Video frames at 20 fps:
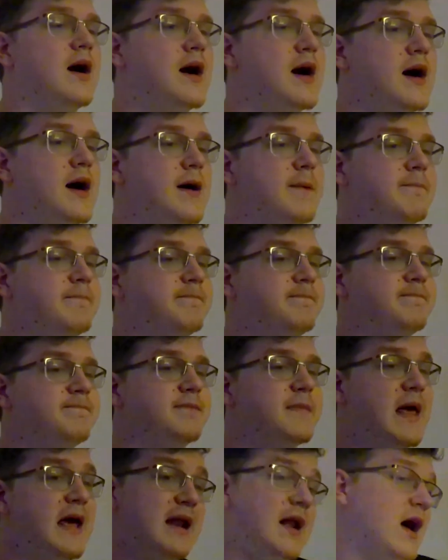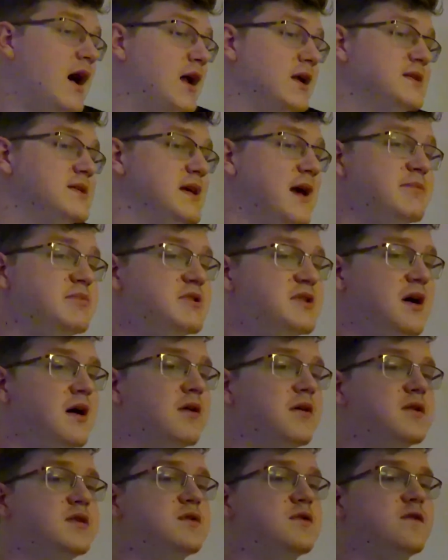Um, and honestly, I'm just
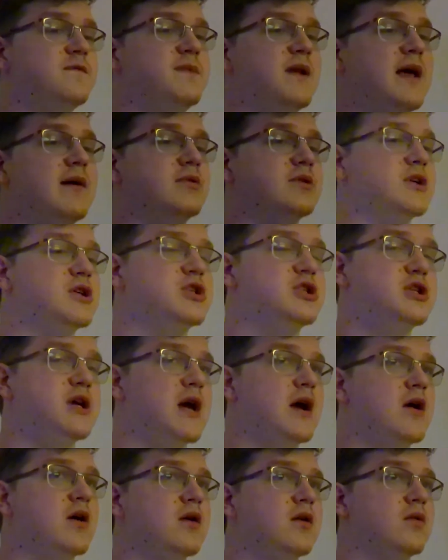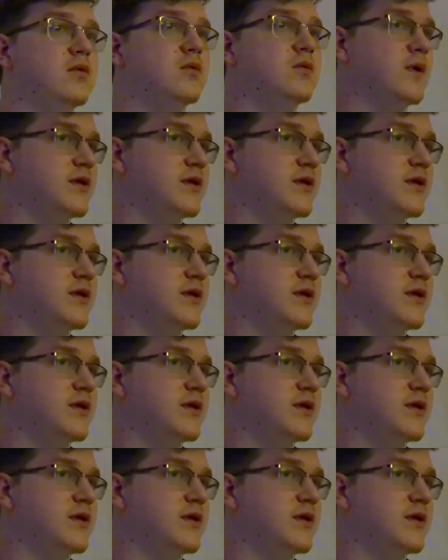honored to have been able to share